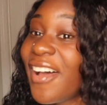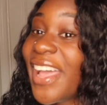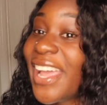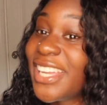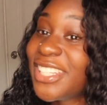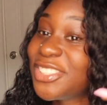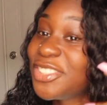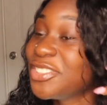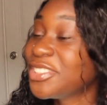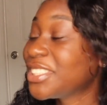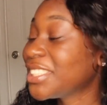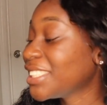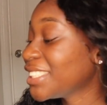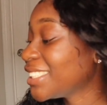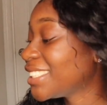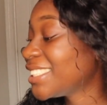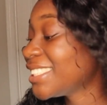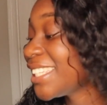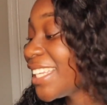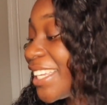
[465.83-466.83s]
As you
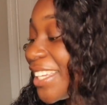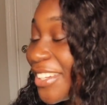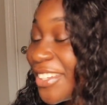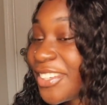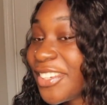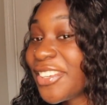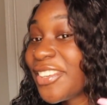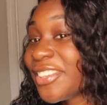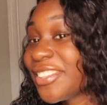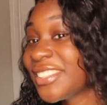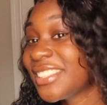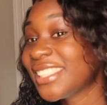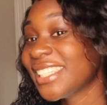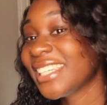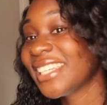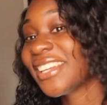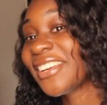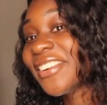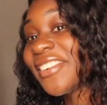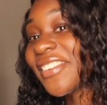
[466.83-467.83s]
can see, a girl
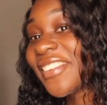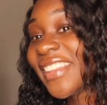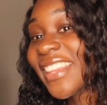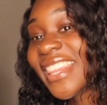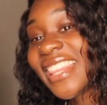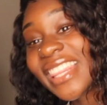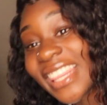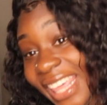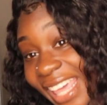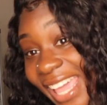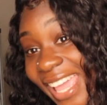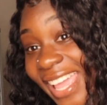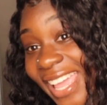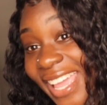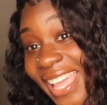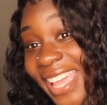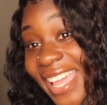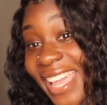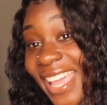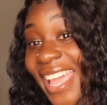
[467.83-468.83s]
did her
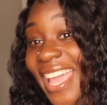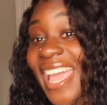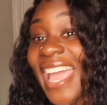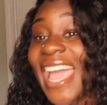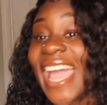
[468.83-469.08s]
thing